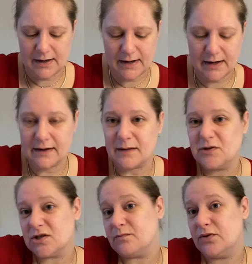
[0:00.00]
And I'm
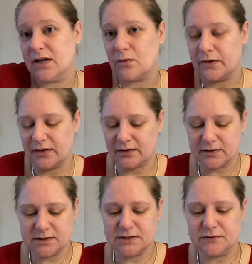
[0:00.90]
just putting away the
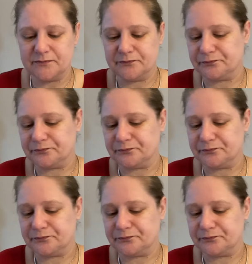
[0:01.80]
yarns here.